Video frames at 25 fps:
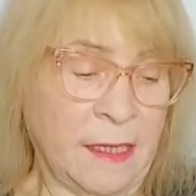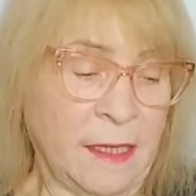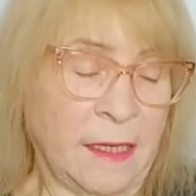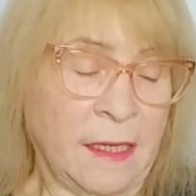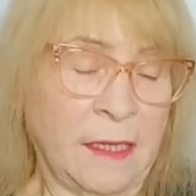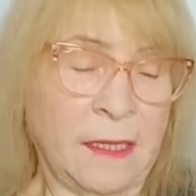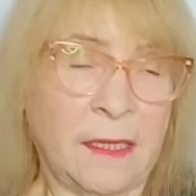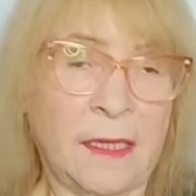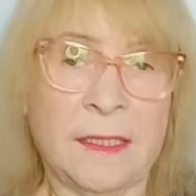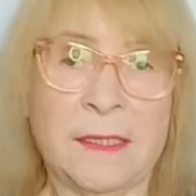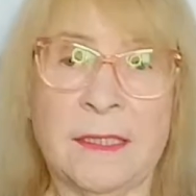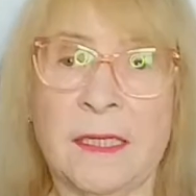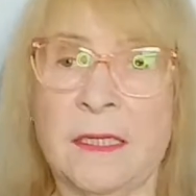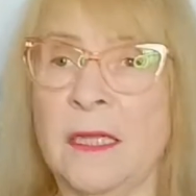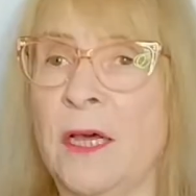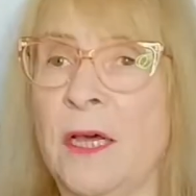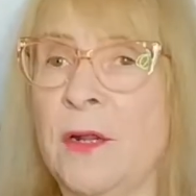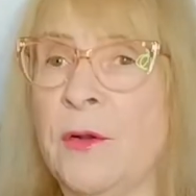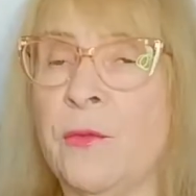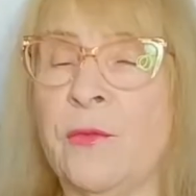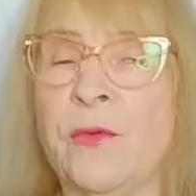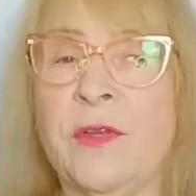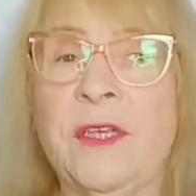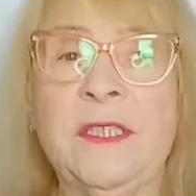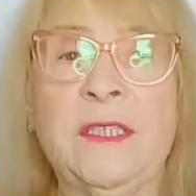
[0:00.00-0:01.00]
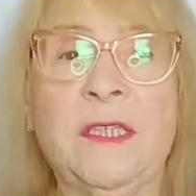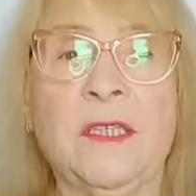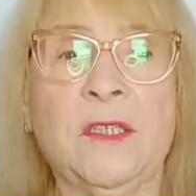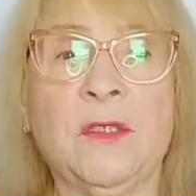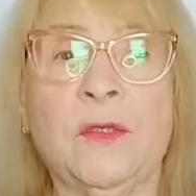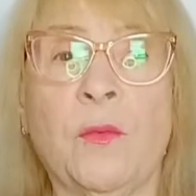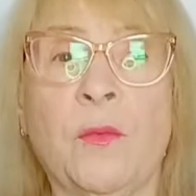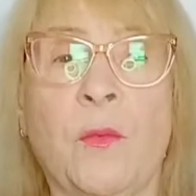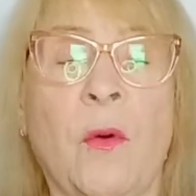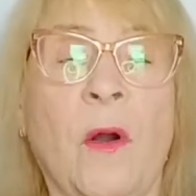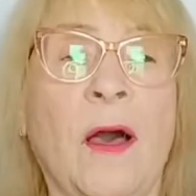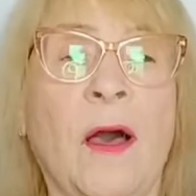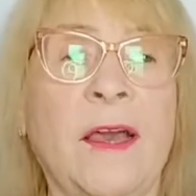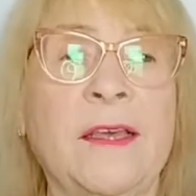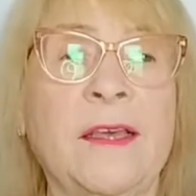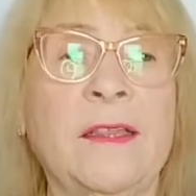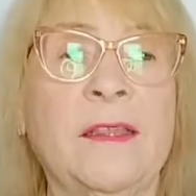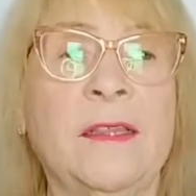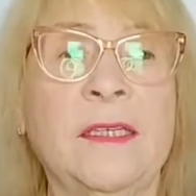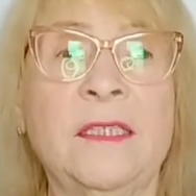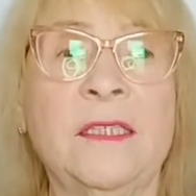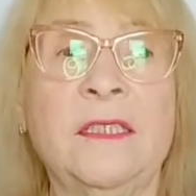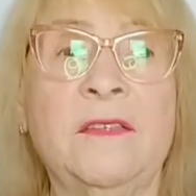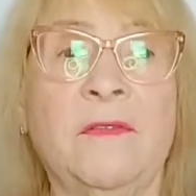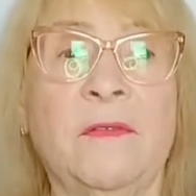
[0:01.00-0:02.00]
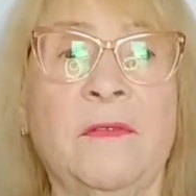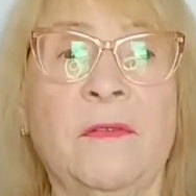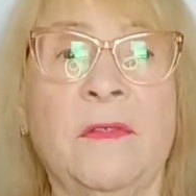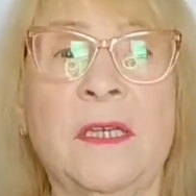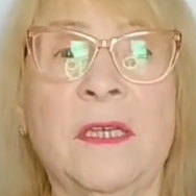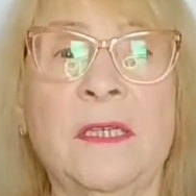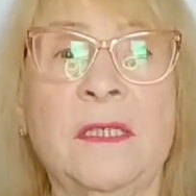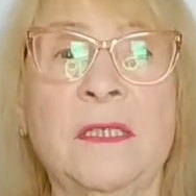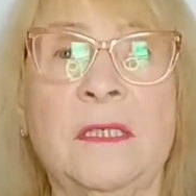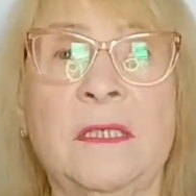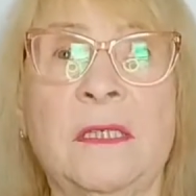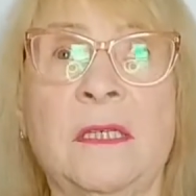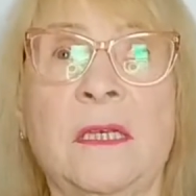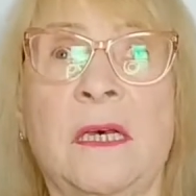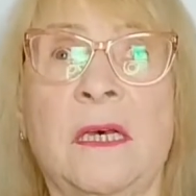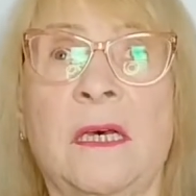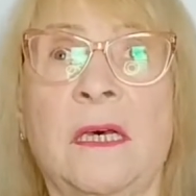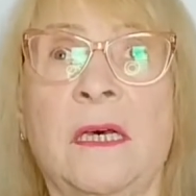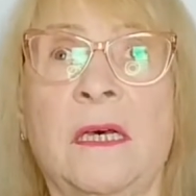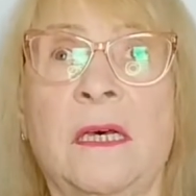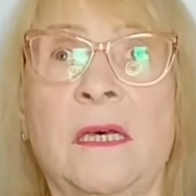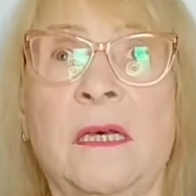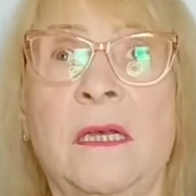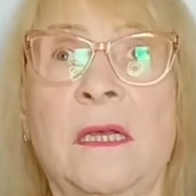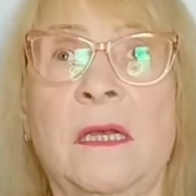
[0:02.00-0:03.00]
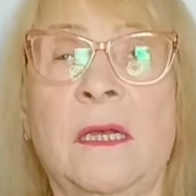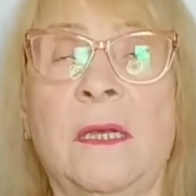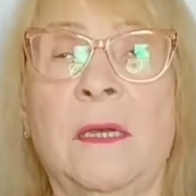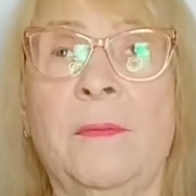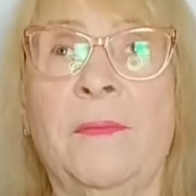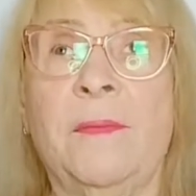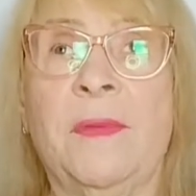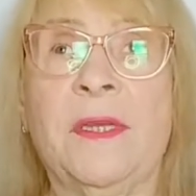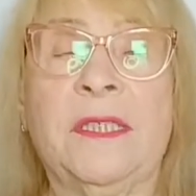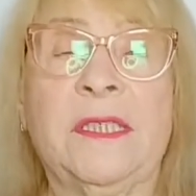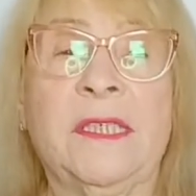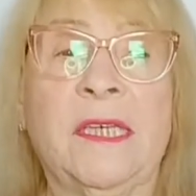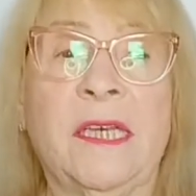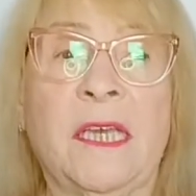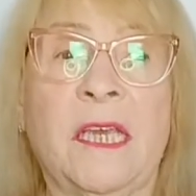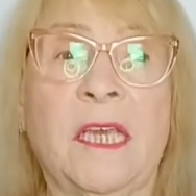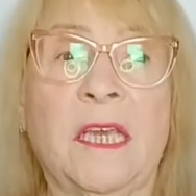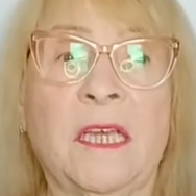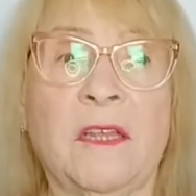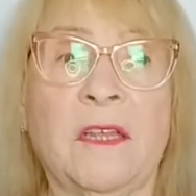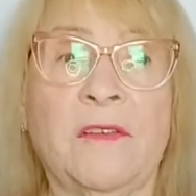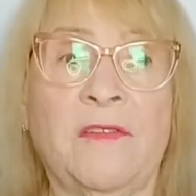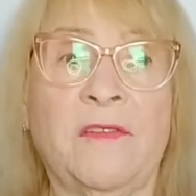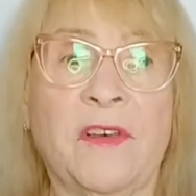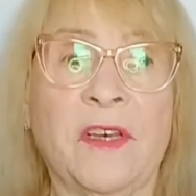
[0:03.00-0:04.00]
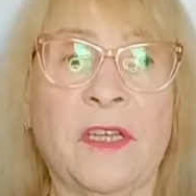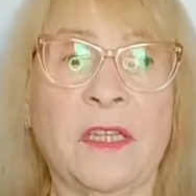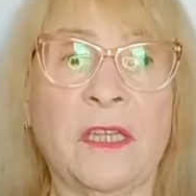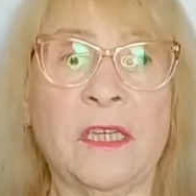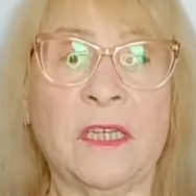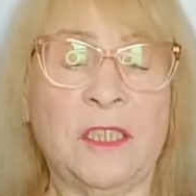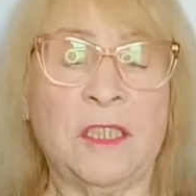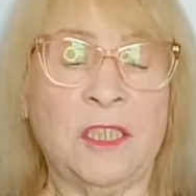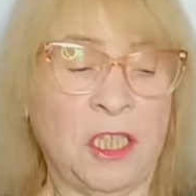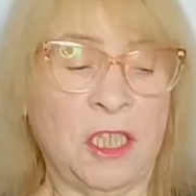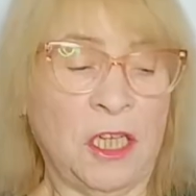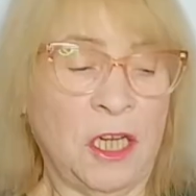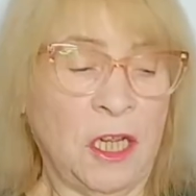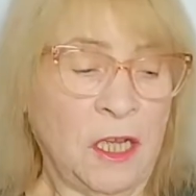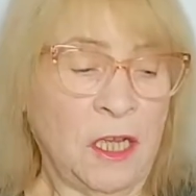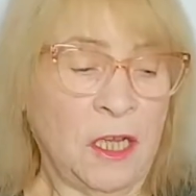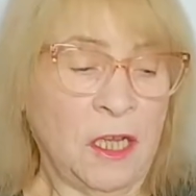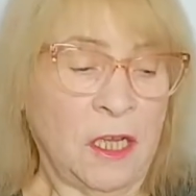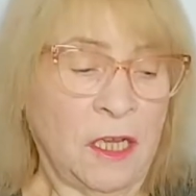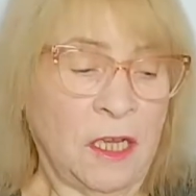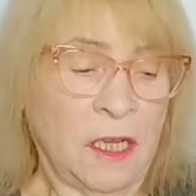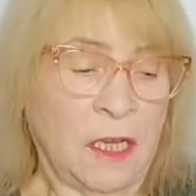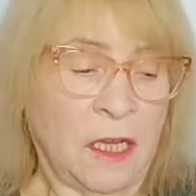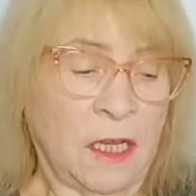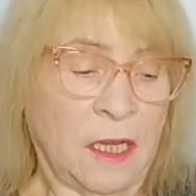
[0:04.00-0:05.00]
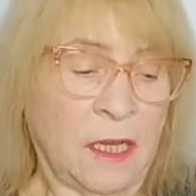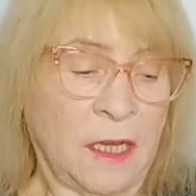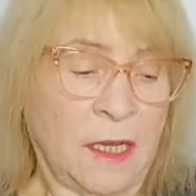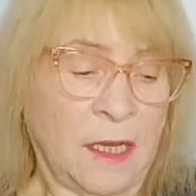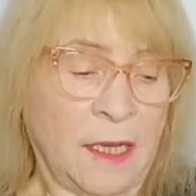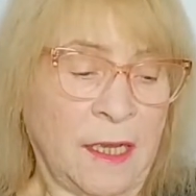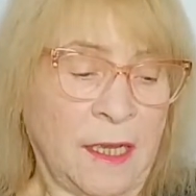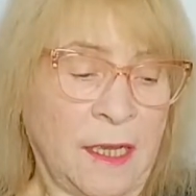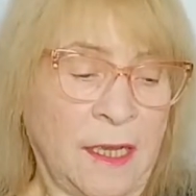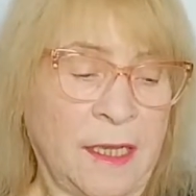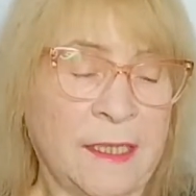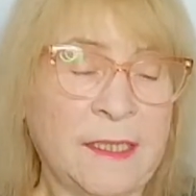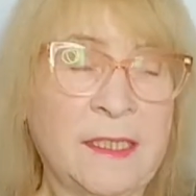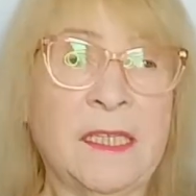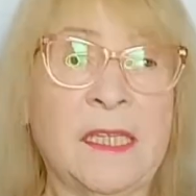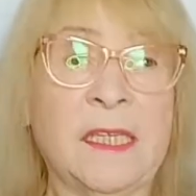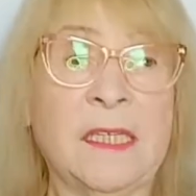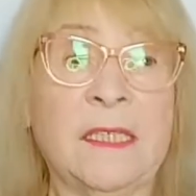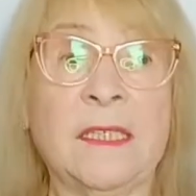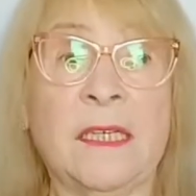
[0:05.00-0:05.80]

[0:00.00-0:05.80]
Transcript: there's a lot of reasons why this particular village is this